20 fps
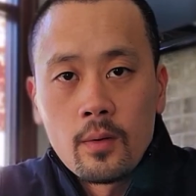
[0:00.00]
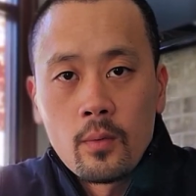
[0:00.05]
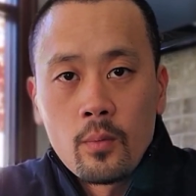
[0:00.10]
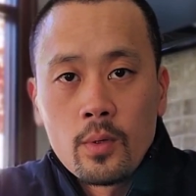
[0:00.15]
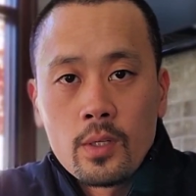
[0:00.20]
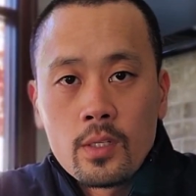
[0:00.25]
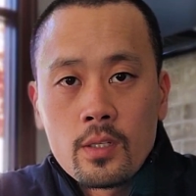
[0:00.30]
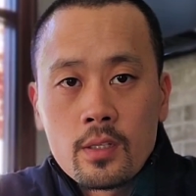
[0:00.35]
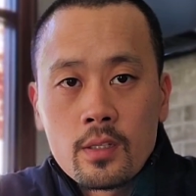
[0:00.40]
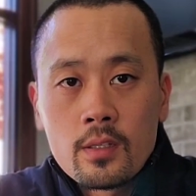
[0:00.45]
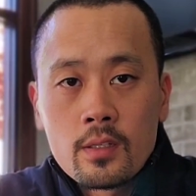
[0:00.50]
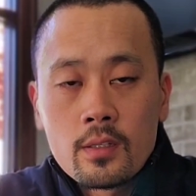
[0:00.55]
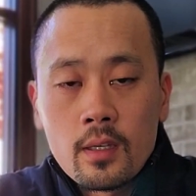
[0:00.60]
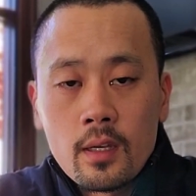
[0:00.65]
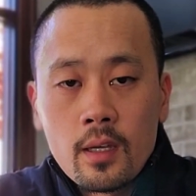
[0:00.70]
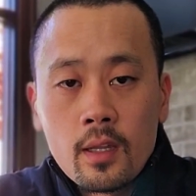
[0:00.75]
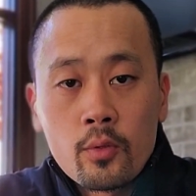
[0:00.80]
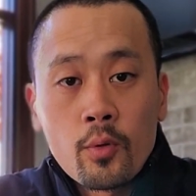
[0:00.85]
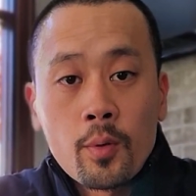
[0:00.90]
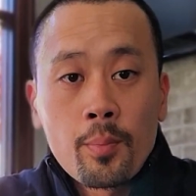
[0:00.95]
which is
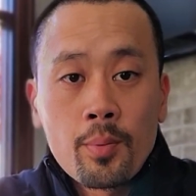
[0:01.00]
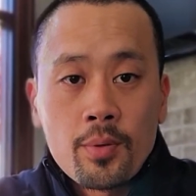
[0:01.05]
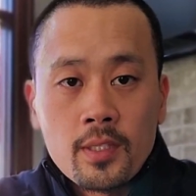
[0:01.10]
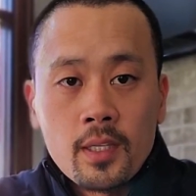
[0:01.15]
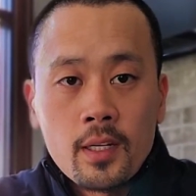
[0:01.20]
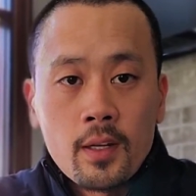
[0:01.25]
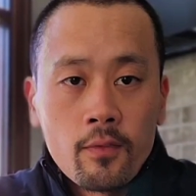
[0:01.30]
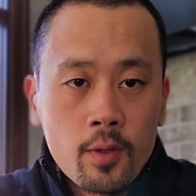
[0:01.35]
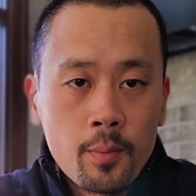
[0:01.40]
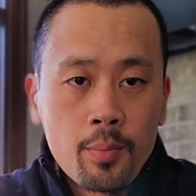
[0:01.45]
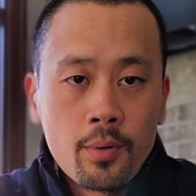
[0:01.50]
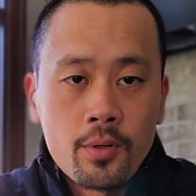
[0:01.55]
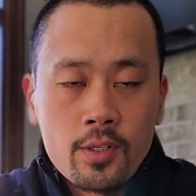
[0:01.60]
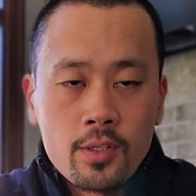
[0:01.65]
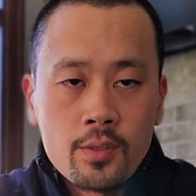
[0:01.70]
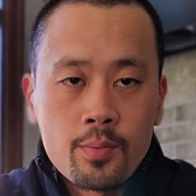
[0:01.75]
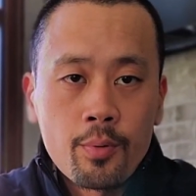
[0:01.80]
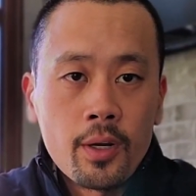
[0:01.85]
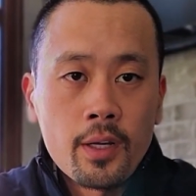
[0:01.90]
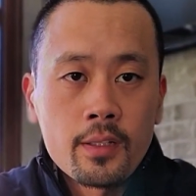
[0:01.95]
3% of the purchase
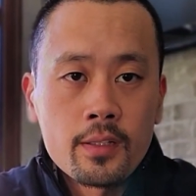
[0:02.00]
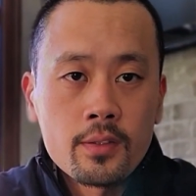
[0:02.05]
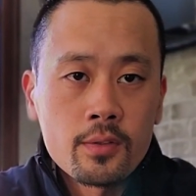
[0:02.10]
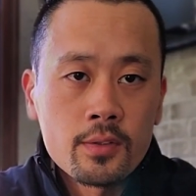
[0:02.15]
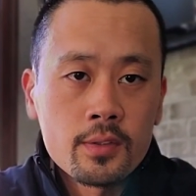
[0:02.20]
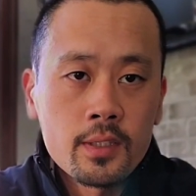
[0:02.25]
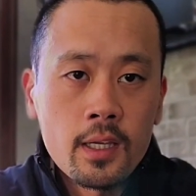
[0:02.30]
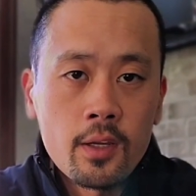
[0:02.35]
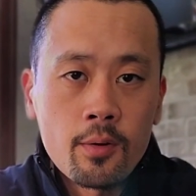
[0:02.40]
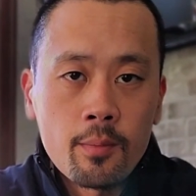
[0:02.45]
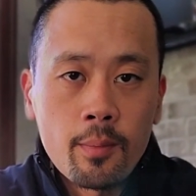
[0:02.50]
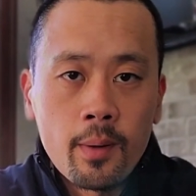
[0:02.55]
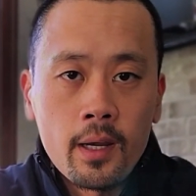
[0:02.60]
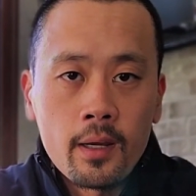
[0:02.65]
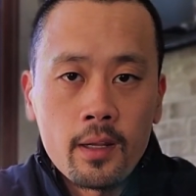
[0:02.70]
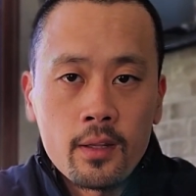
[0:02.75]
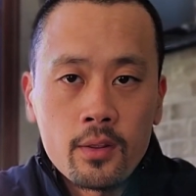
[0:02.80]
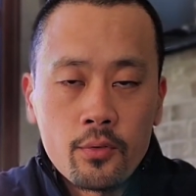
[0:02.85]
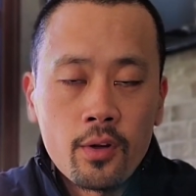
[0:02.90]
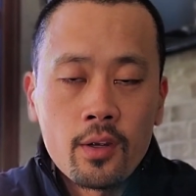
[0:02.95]
price. So say you're buying
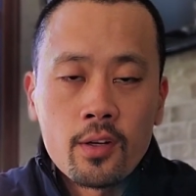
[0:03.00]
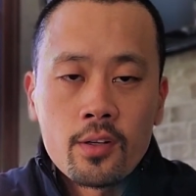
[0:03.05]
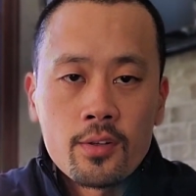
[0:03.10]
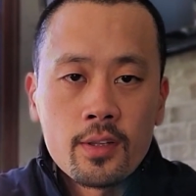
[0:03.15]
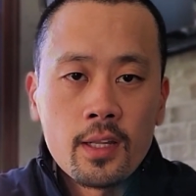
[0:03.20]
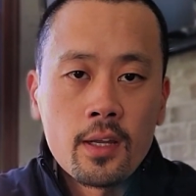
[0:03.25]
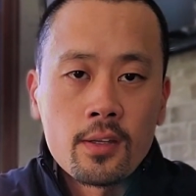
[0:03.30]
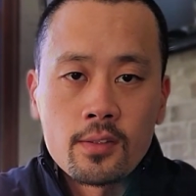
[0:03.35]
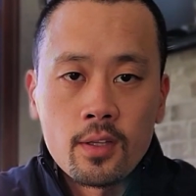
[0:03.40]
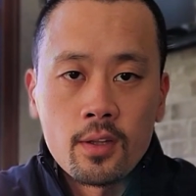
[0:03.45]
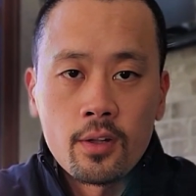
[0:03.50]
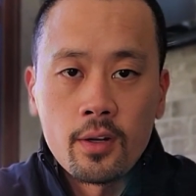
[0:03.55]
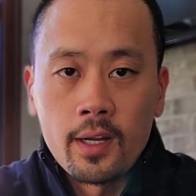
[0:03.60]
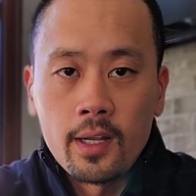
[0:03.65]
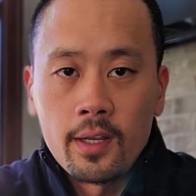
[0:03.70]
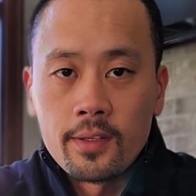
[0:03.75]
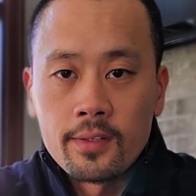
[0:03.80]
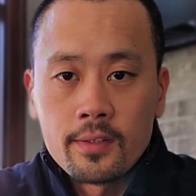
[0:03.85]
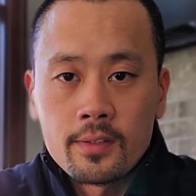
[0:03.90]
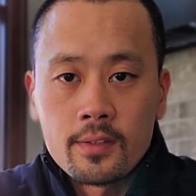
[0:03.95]
a $300,000
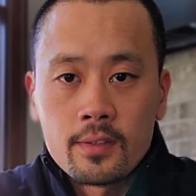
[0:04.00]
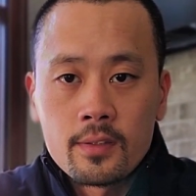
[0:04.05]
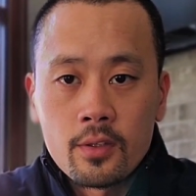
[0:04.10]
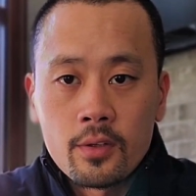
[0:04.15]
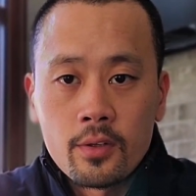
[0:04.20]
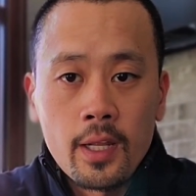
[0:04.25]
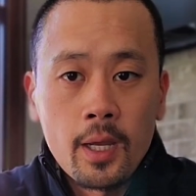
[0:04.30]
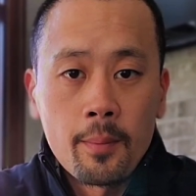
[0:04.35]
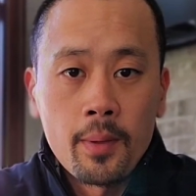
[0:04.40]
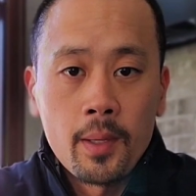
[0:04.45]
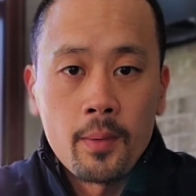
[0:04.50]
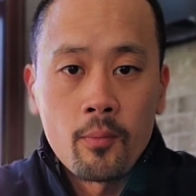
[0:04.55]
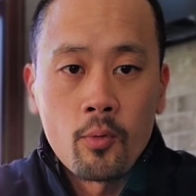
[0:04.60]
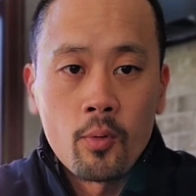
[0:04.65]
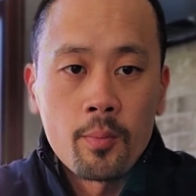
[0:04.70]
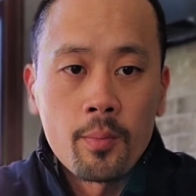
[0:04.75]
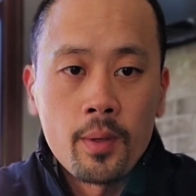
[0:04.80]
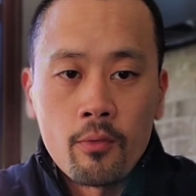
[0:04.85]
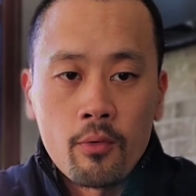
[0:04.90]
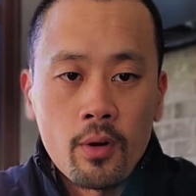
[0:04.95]
house, your down payment
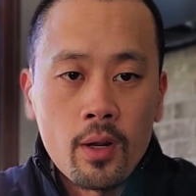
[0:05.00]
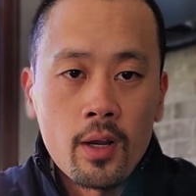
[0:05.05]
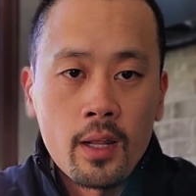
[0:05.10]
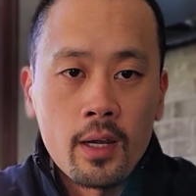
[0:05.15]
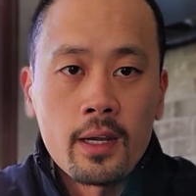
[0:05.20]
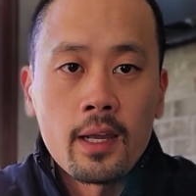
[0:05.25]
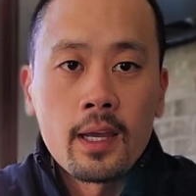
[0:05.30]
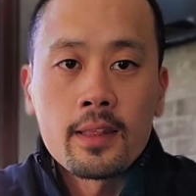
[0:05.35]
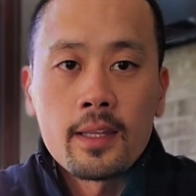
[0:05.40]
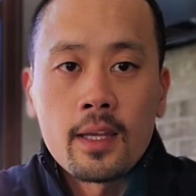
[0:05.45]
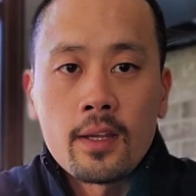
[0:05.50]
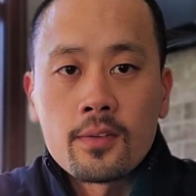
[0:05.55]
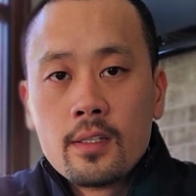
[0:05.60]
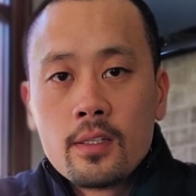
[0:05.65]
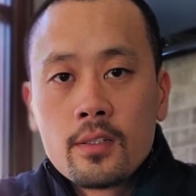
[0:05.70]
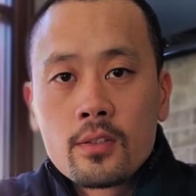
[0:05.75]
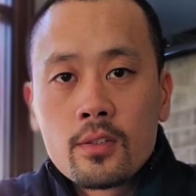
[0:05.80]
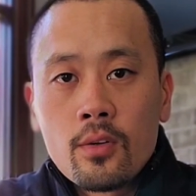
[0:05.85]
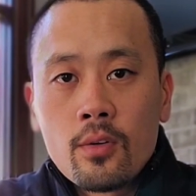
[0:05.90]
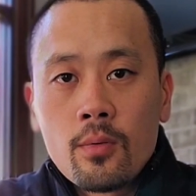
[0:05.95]
would be around like 9,000.
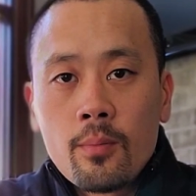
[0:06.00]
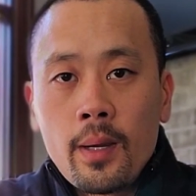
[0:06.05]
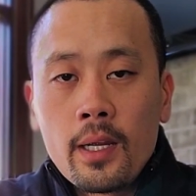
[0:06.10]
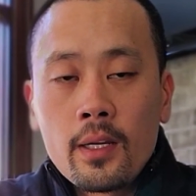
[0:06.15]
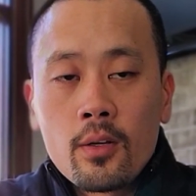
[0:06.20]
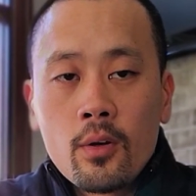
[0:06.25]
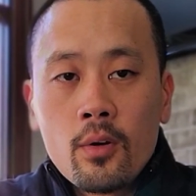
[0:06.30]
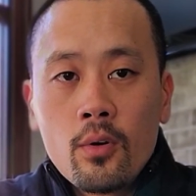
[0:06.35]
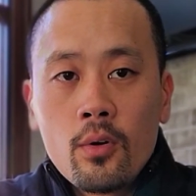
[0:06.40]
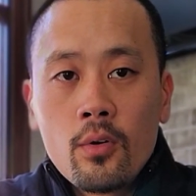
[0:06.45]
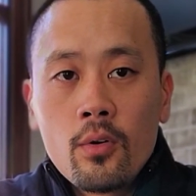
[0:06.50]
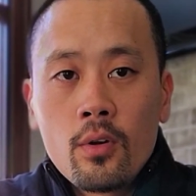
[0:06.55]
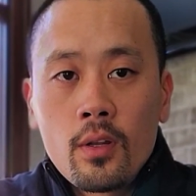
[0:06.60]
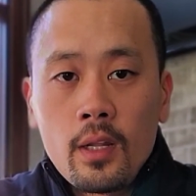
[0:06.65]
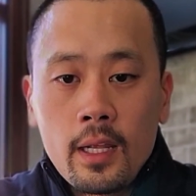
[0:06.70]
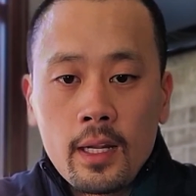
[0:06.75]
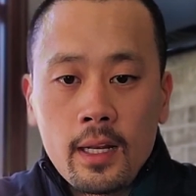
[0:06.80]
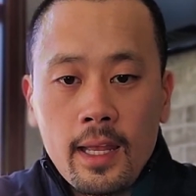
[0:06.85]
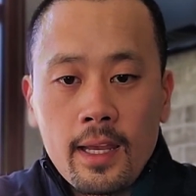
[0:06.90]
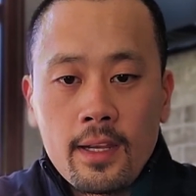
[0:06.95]
So my goal
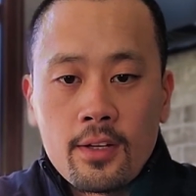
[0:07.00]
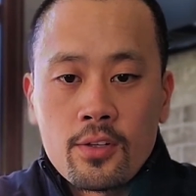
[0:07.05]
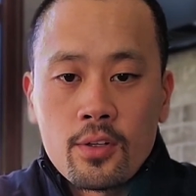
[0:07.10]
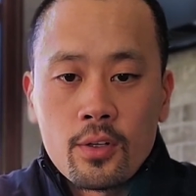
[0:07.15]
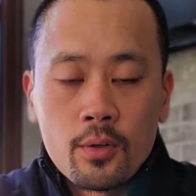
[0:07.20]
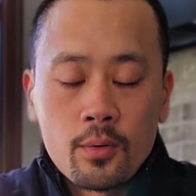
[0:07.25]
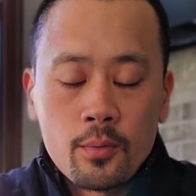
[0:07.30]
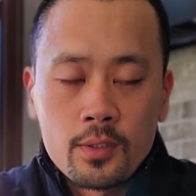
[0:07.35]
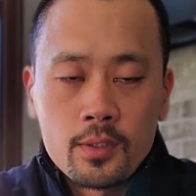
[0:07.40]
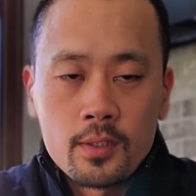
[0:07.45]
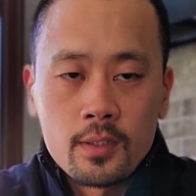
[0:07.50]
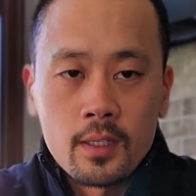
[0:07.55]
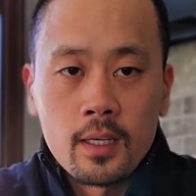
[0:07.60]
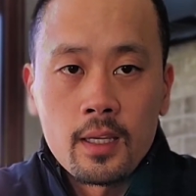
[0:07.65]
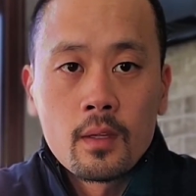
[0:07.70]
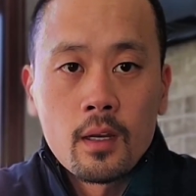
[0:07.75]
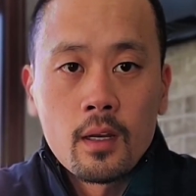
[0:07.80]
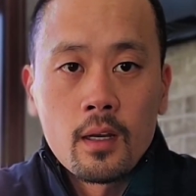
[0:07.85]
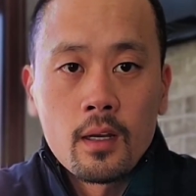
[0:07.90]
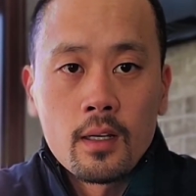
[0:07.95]
like last year was to
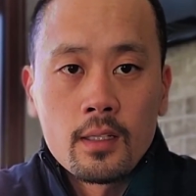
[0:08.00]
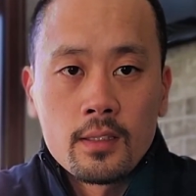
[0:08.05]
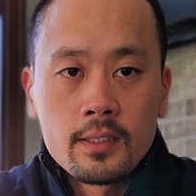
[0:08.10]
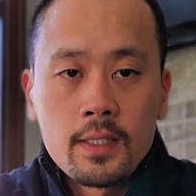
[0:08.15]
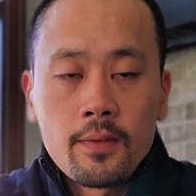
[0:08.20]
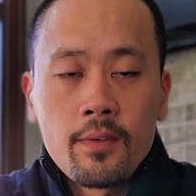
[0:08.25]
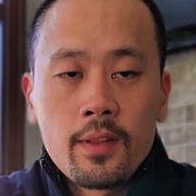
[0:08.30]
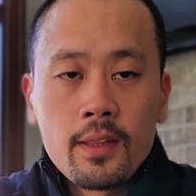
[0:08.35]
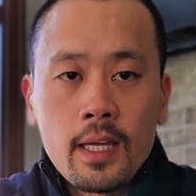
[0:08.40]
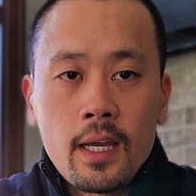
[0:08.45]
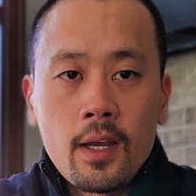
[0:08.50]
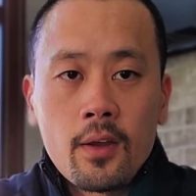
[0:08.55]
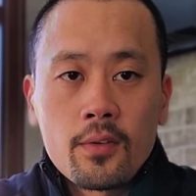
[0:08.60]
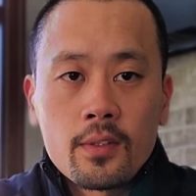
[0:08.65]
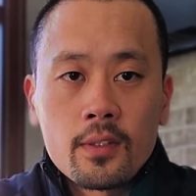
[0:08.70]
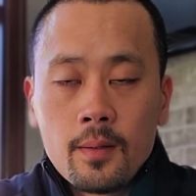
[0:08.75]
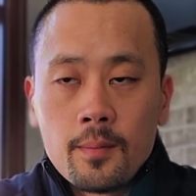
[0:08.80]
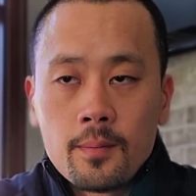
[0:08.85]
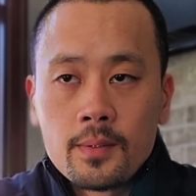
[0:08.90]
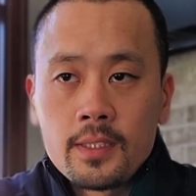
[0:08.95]
get
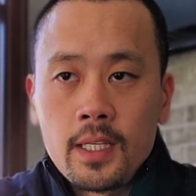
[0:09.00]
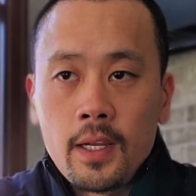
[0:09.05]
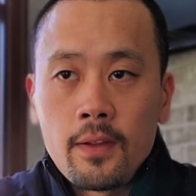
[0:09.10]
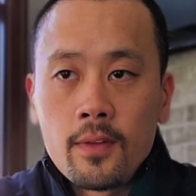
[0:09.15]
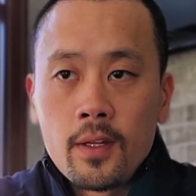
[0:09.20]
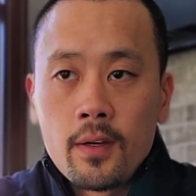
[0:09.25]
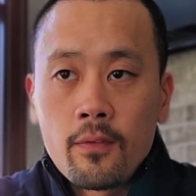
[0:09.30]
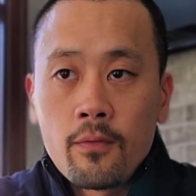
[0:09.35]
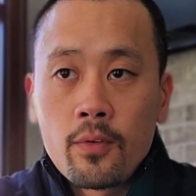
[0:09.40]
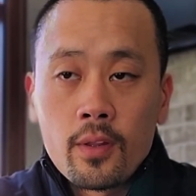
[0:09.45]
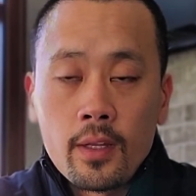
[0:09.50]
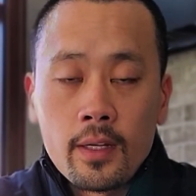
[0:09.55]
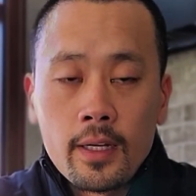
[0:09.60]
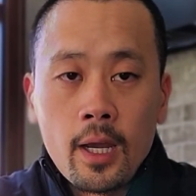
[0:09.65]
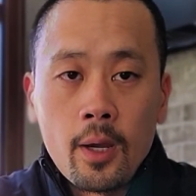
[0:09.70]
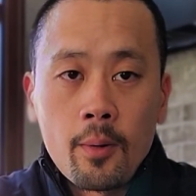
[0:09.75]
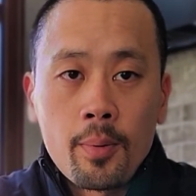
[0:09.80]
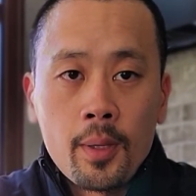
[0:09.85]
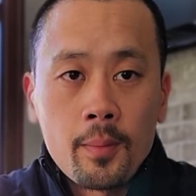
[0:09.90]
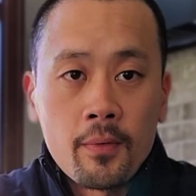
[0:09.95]
7,000 saved up for the
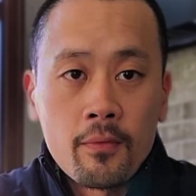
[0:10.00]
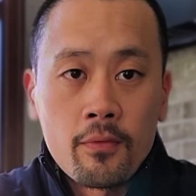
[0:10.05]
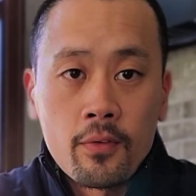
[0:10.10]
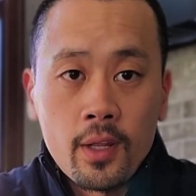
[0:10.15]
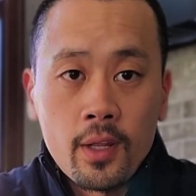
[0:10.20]
down payment for the